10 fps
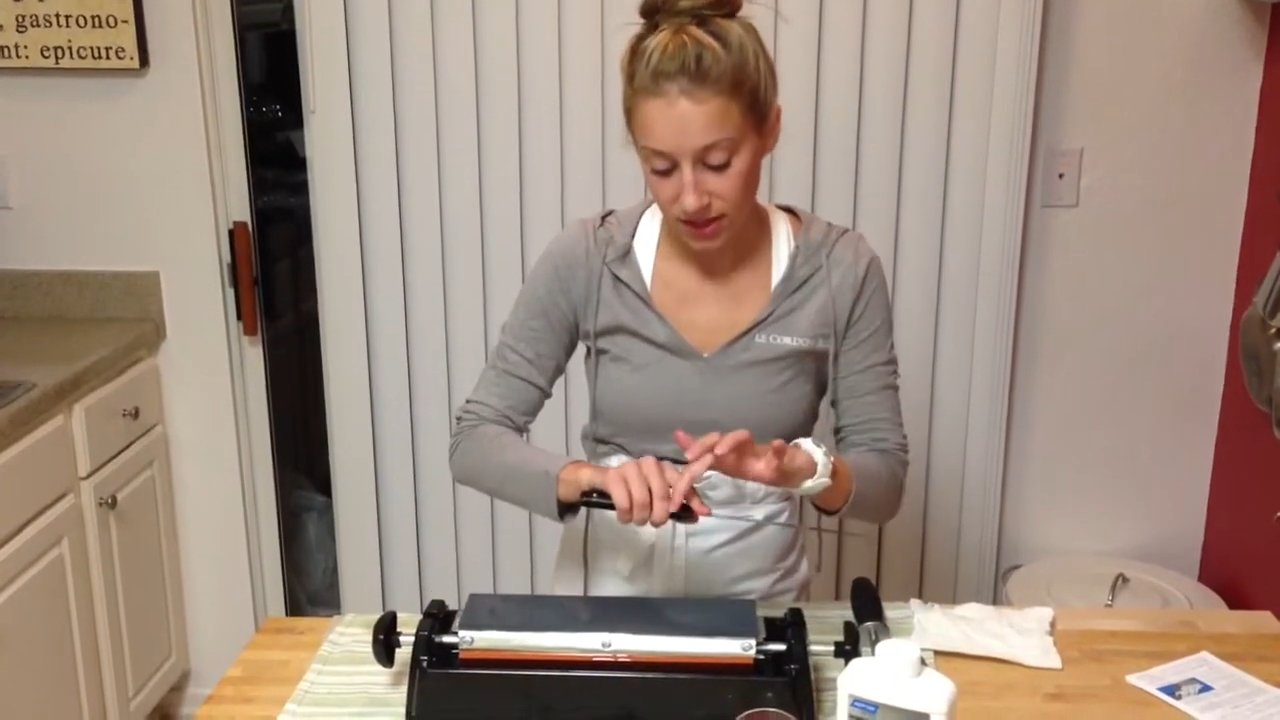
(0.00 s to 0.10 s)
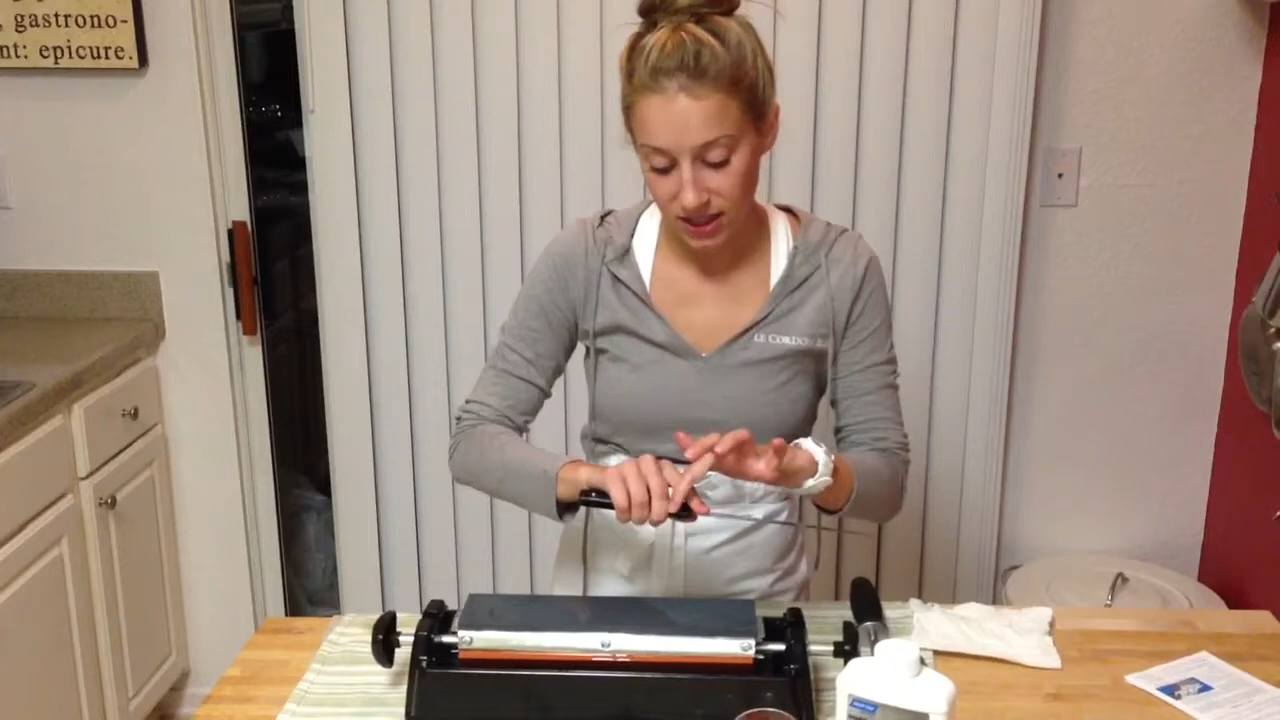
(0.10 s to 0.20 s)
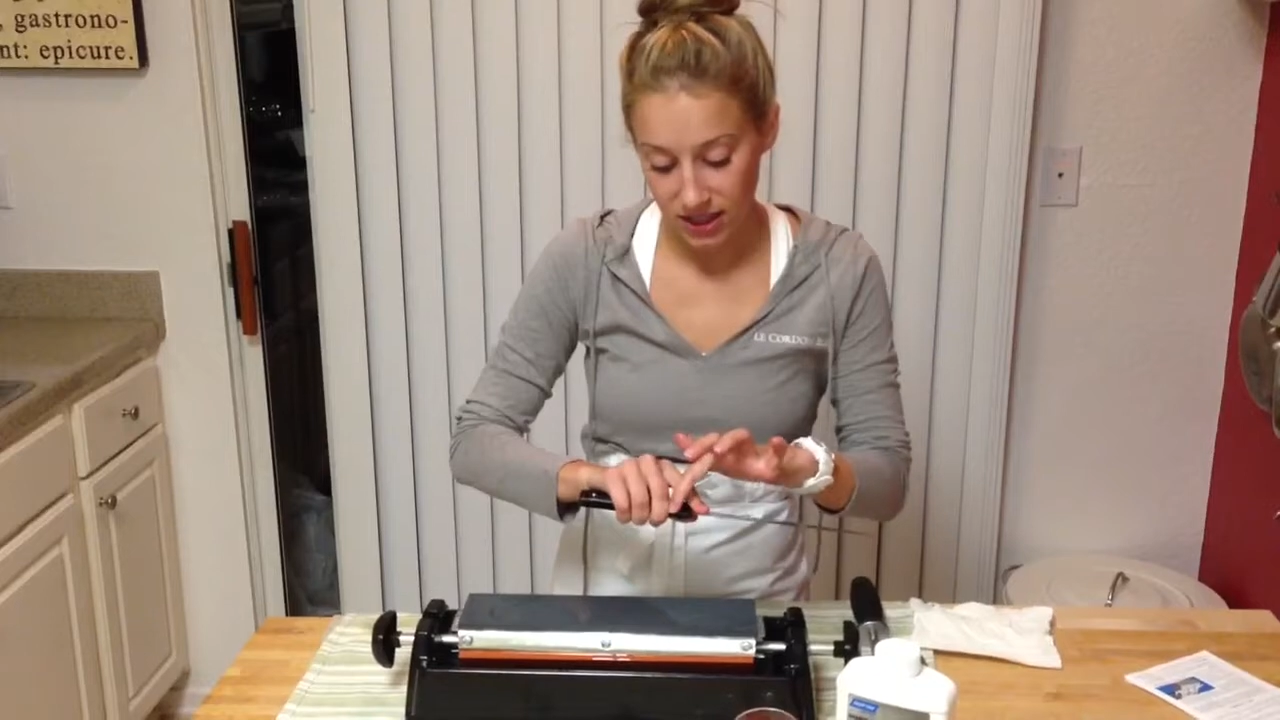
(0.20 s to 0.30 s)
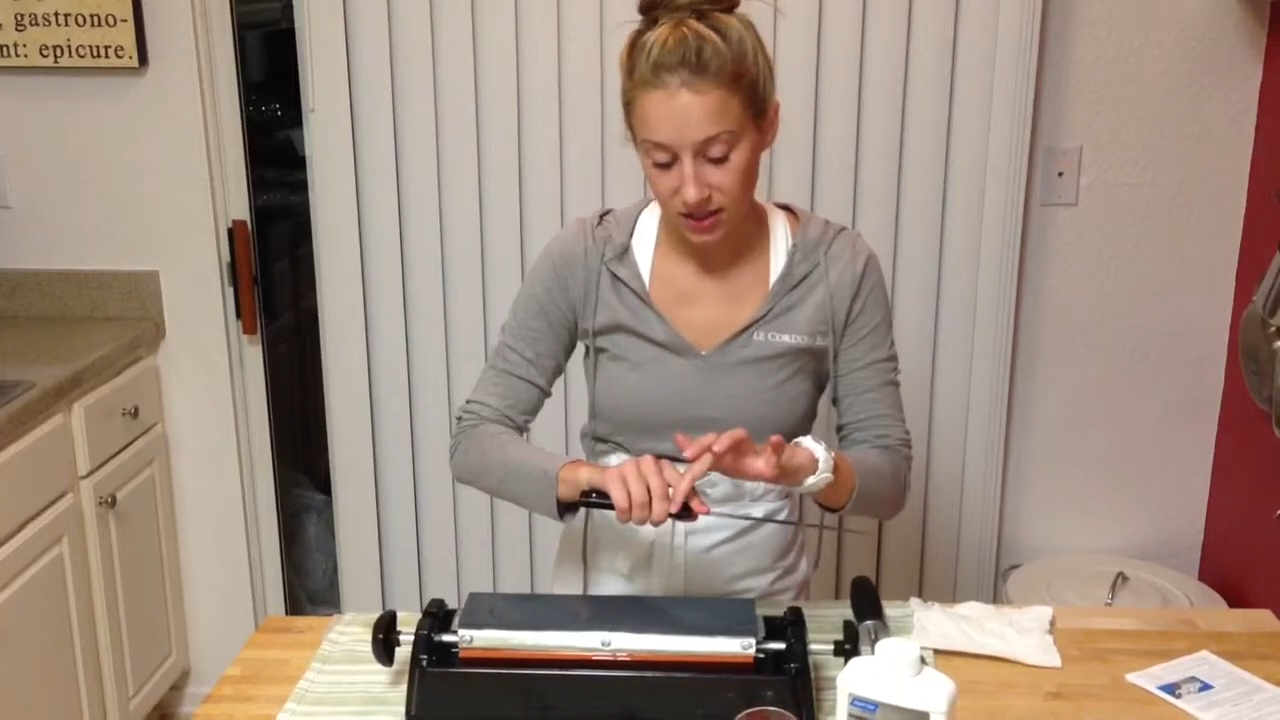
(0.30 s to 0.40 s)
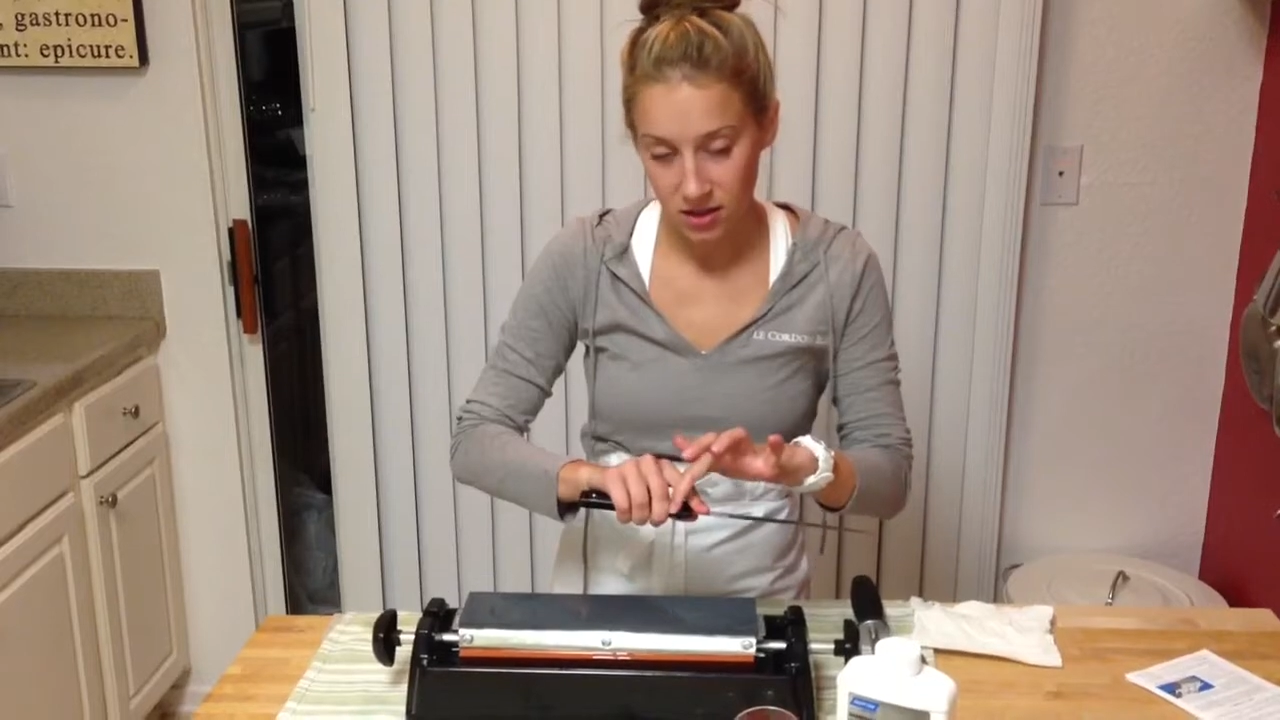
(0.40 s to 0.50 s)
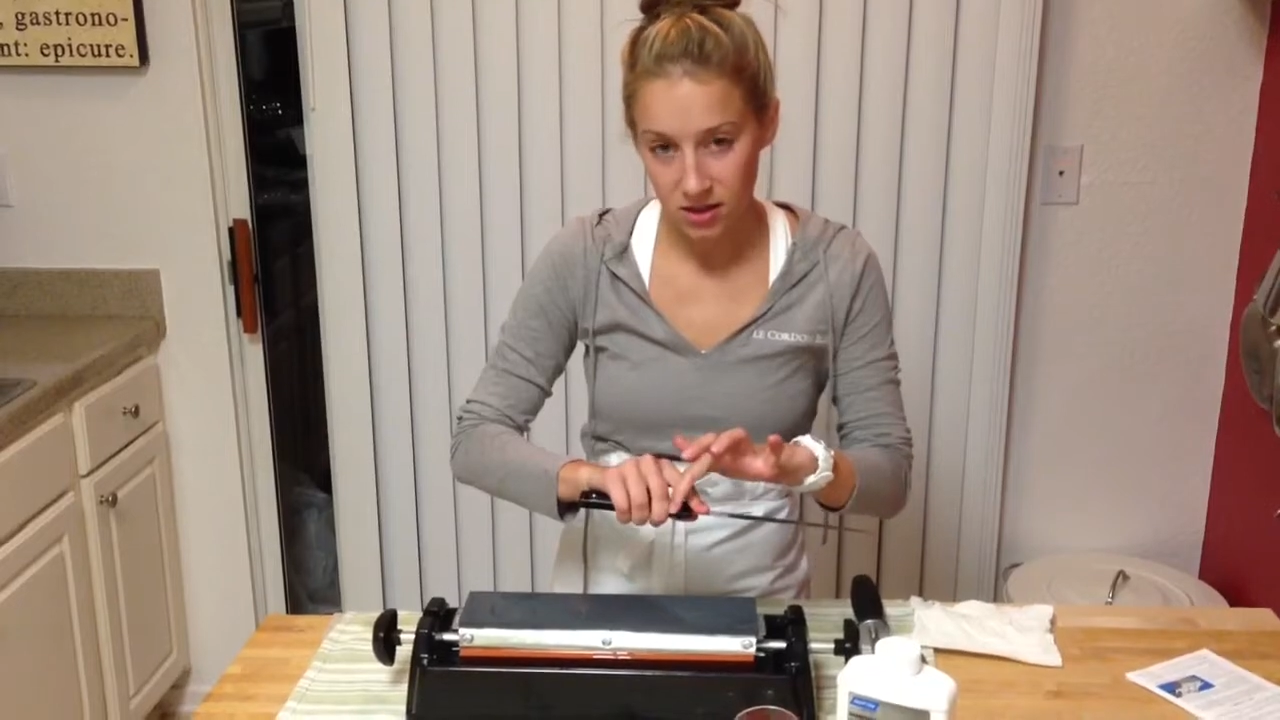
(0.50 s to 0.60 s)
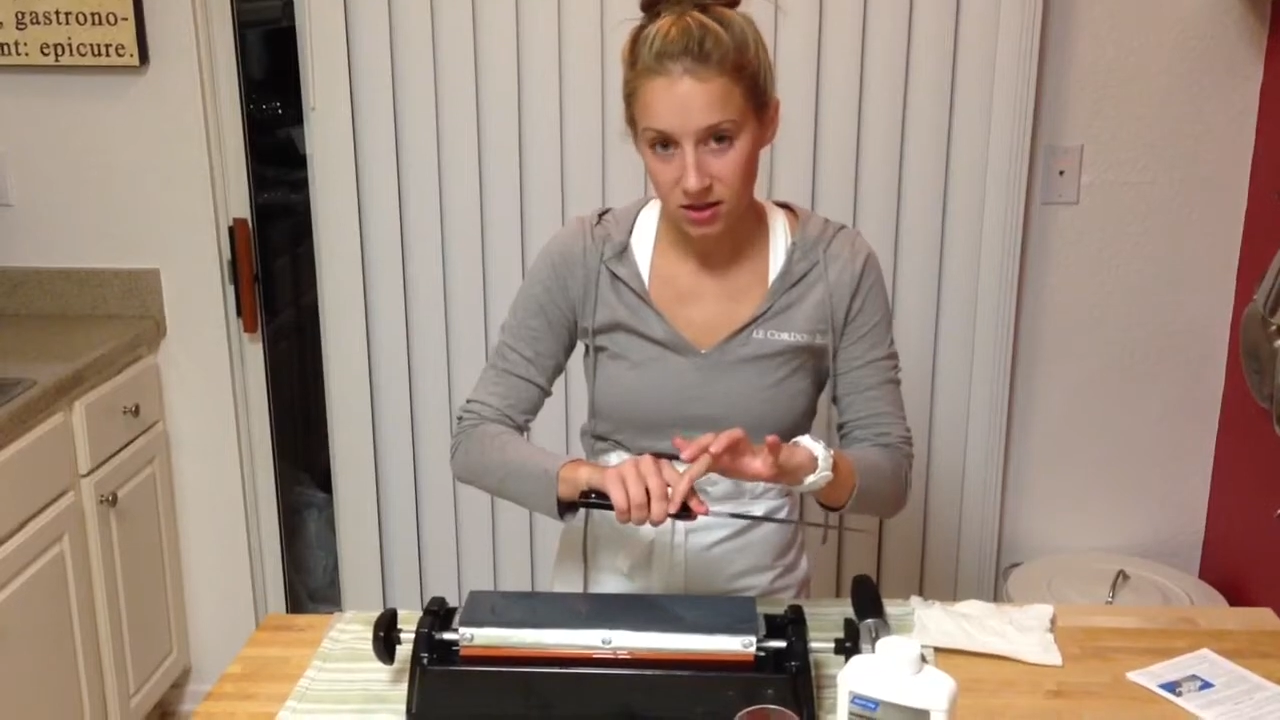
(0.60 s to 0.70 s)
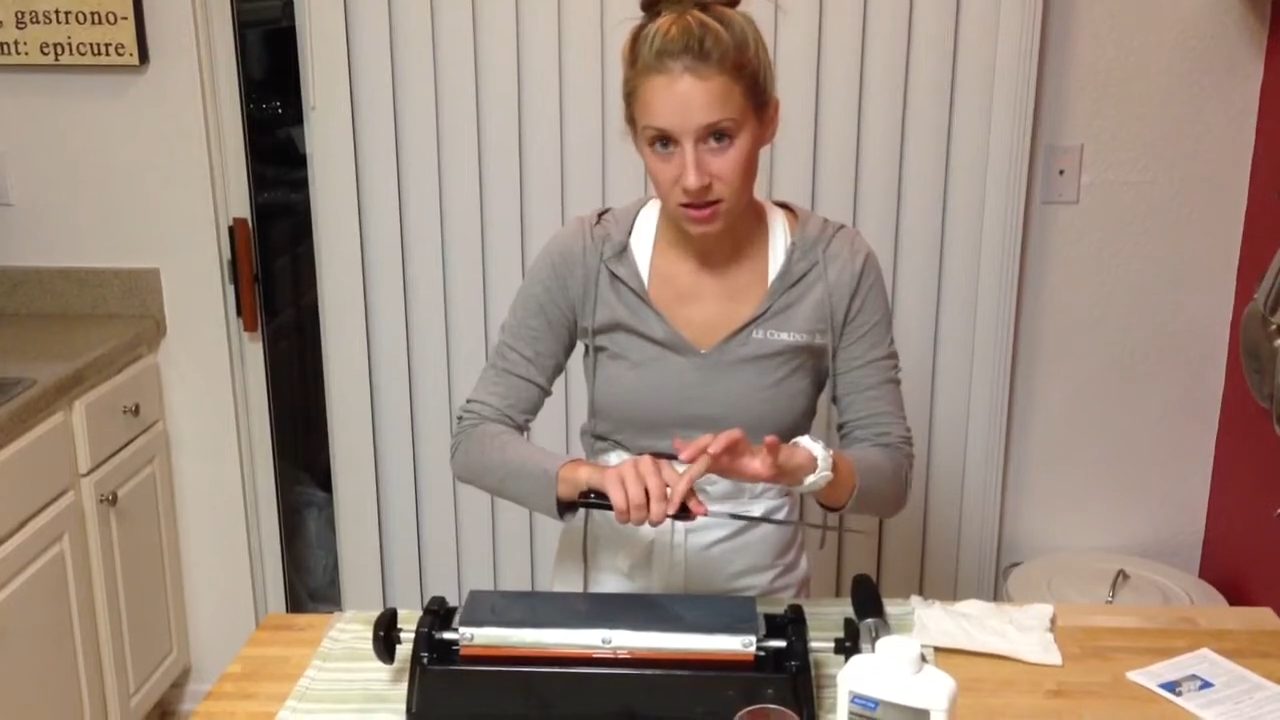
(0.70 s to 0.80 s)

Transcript: heel